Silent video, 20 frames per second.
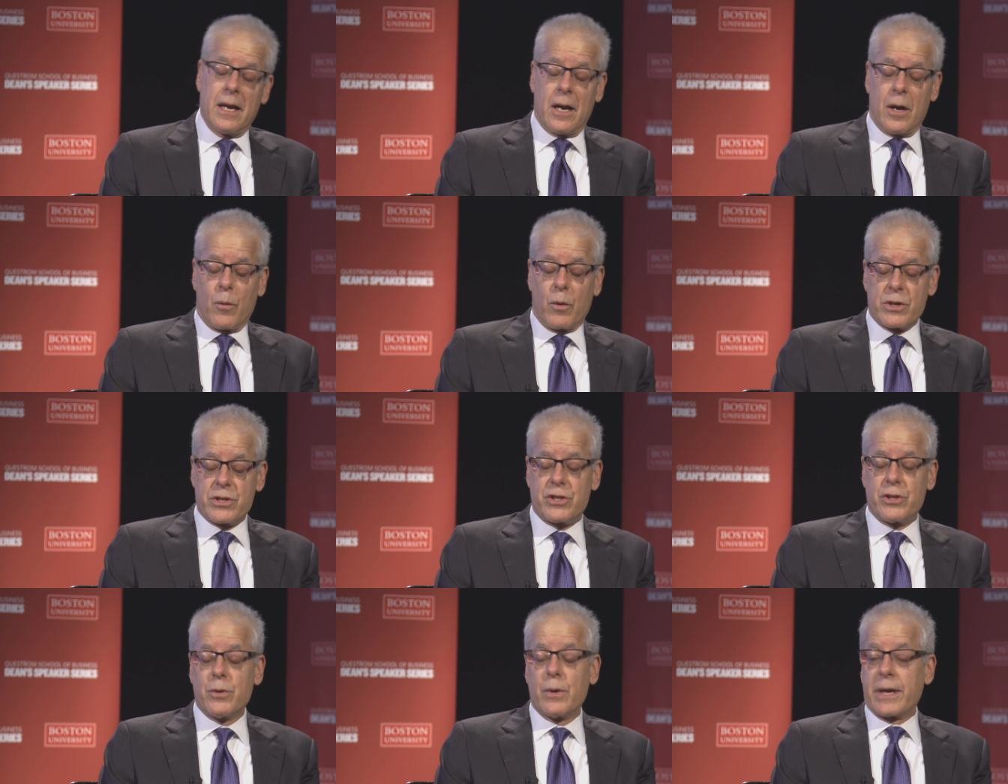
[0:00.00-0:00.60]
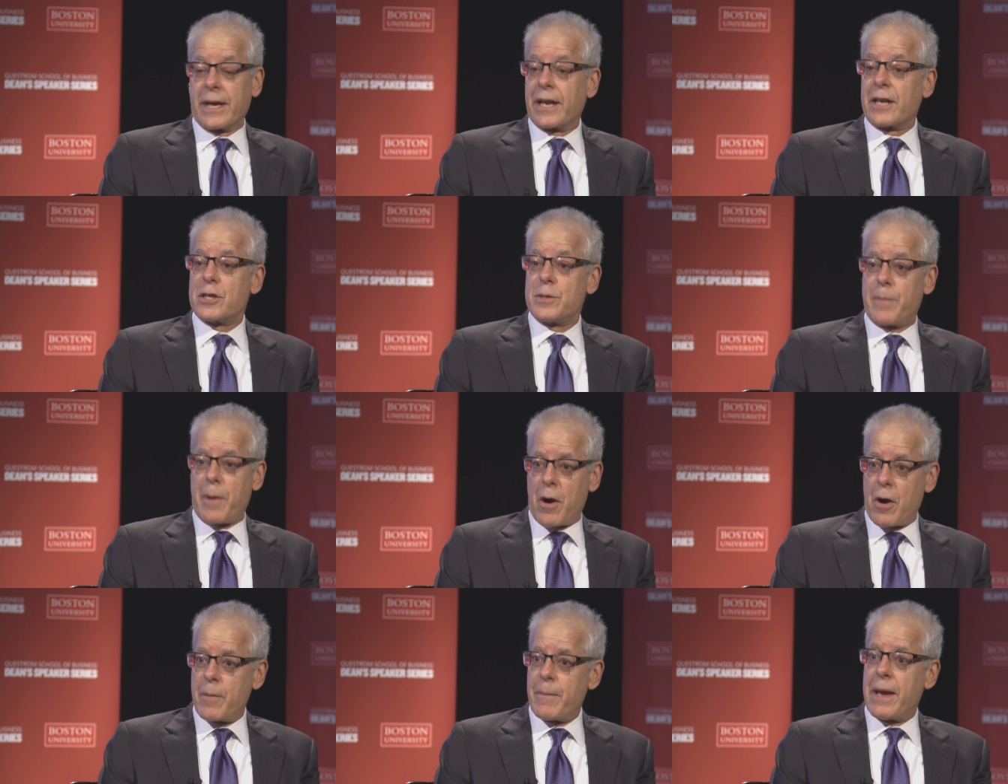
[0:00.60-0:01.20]
was doing an
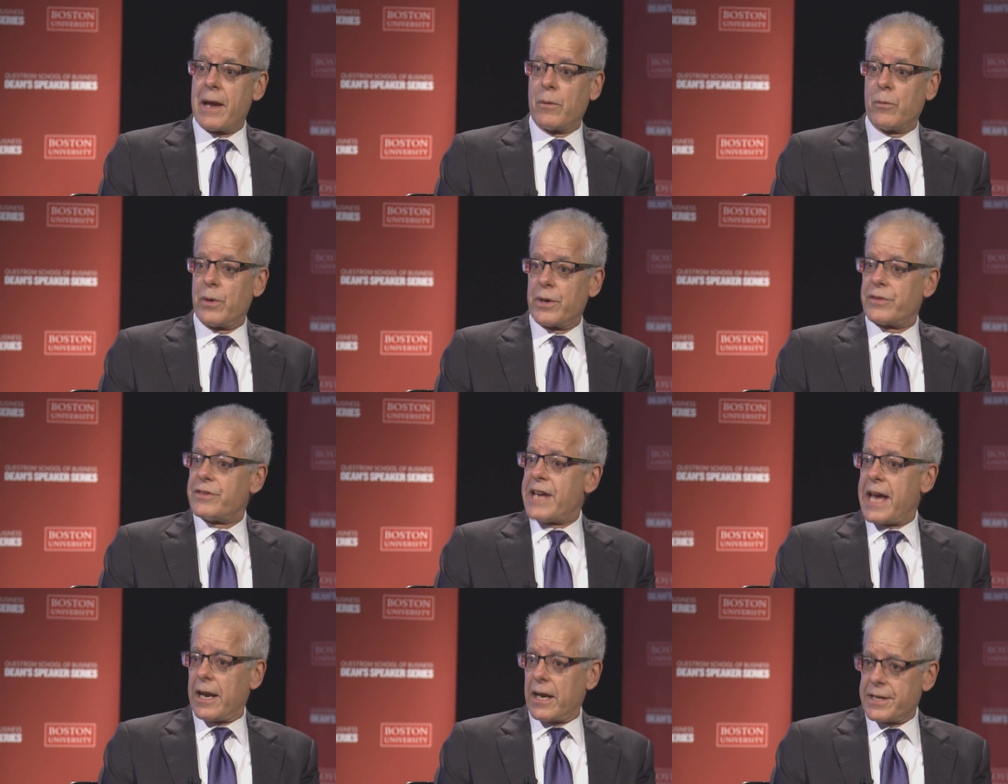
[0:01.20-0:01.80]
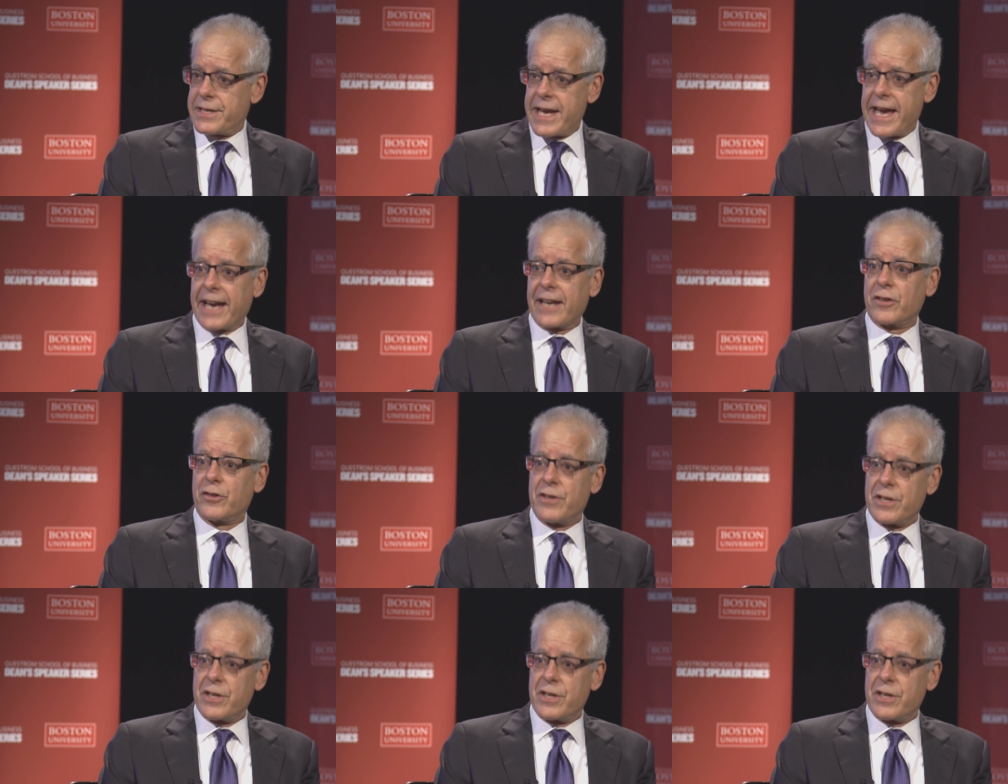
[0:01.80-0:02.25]
experiment with teletext.